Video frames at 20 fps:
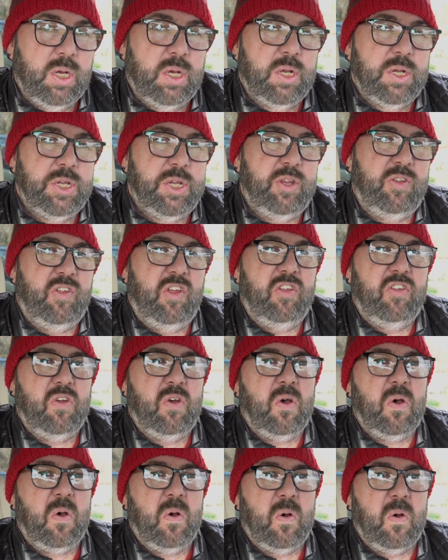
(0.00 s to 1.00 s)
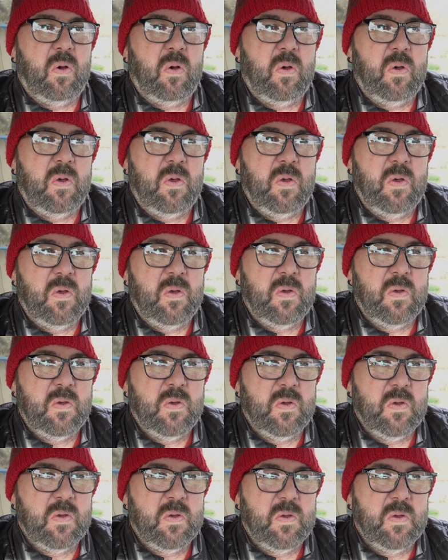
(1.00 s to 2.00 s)
She says, oh,
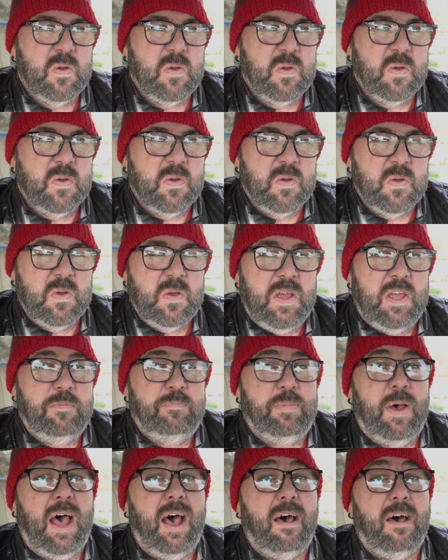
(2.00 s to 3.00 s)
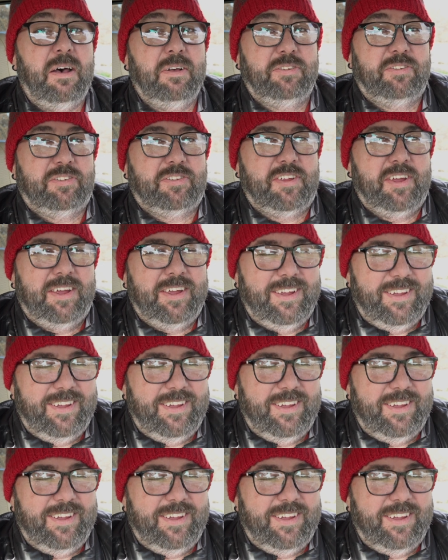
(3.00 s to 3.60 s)
it's passed.